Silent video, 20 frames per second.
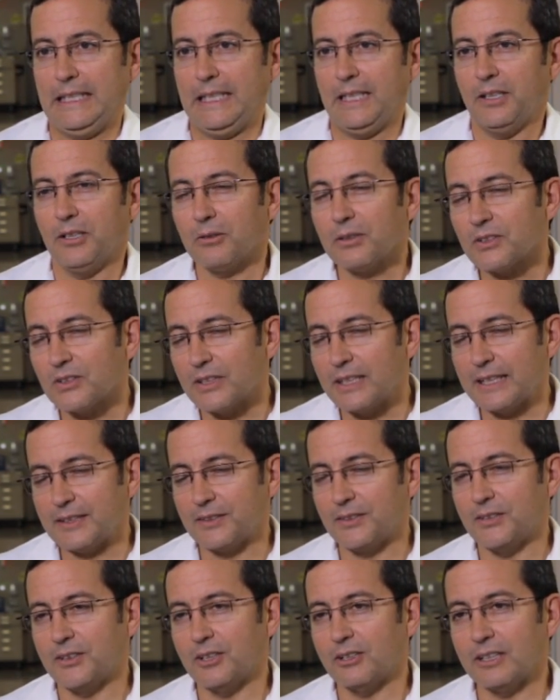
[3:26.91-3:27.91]
There isn't
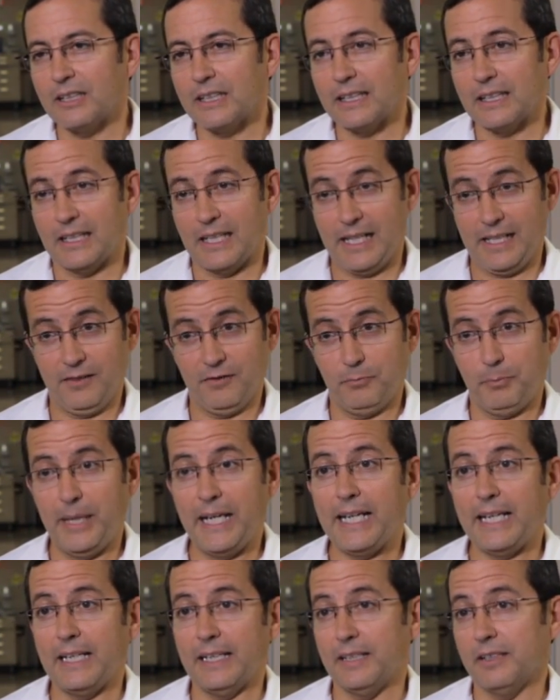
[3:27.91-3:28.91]
necessarily a lot of
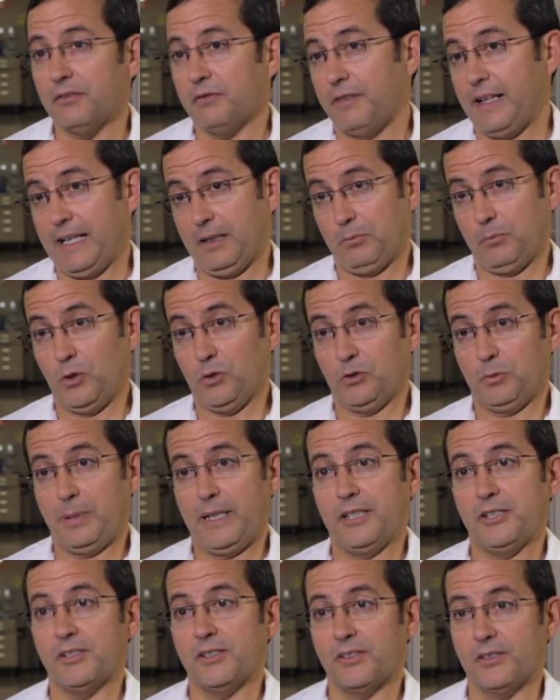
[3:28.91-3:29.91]
pain. In fact, most
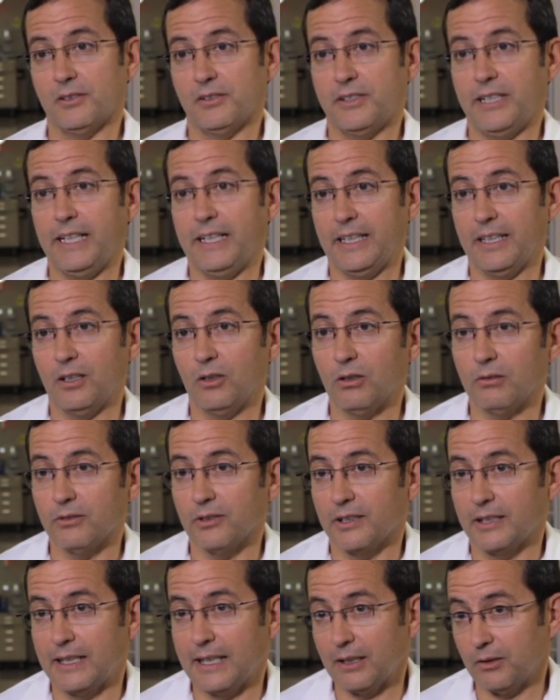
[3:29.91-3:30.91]
patients are taking
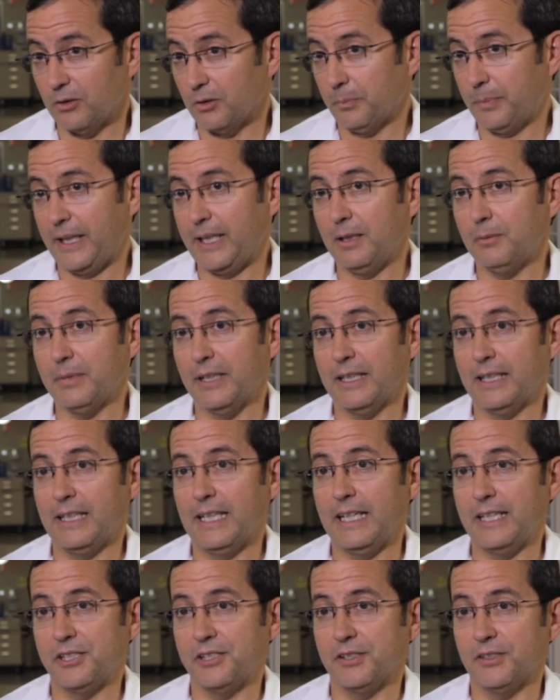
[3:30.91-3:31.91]
over-the-counter pain
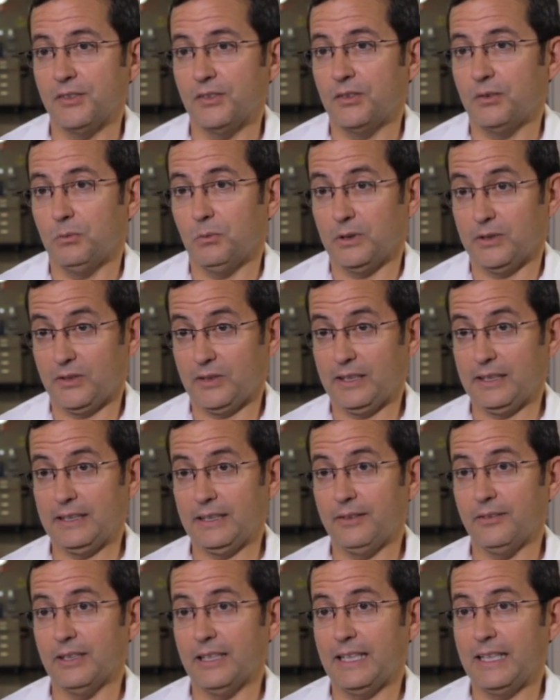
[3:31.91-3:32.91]
medications once they
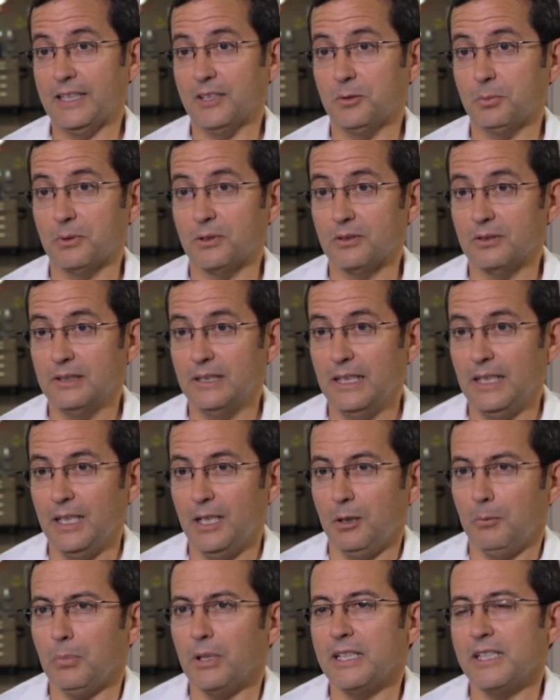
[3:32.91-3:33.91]
leave the hospital.
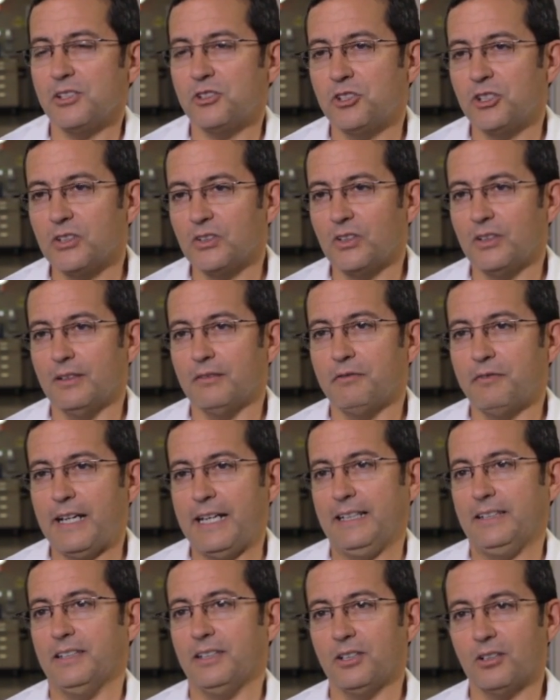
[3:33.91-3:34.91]
But it's just the
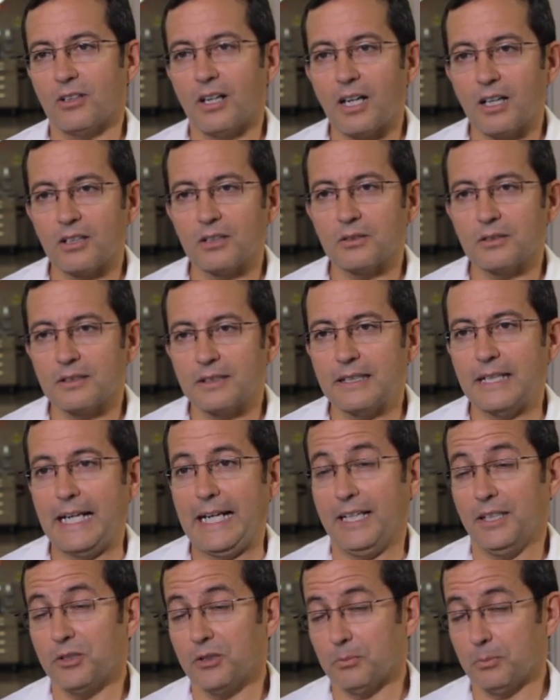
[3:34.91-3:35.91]
fact that your heart
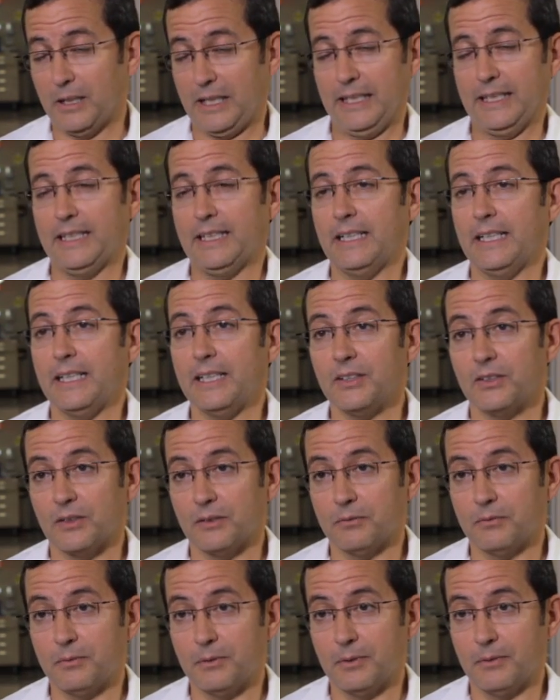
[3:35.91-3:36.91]
and your body needs
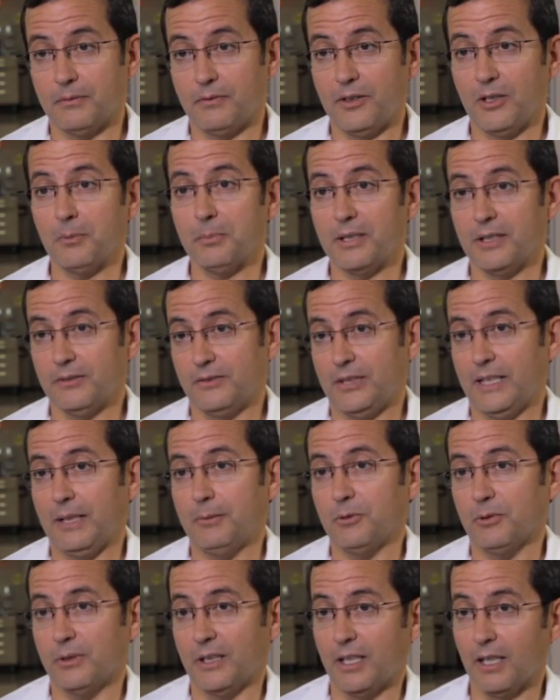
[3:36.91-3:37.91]
a fair bit of
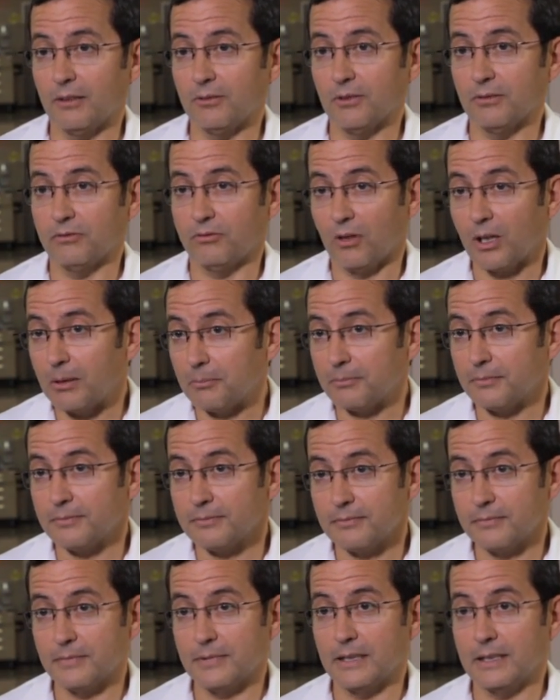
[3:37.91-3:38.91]
time to recover
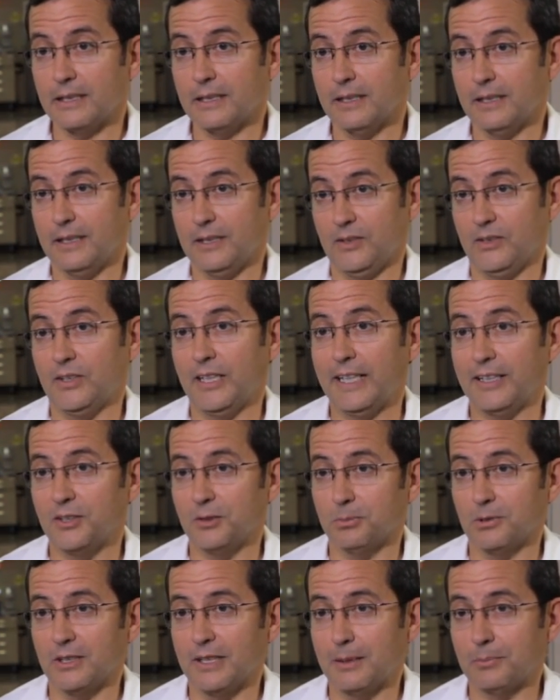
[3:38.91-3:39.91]
from this
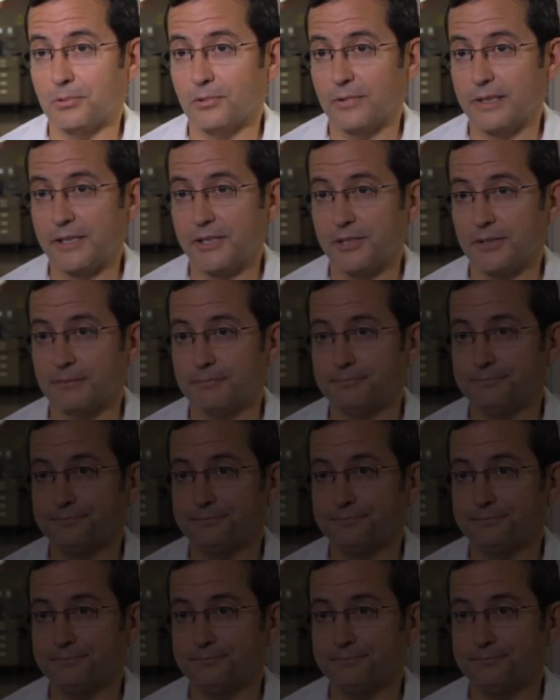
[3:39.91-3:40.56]
sizable operation.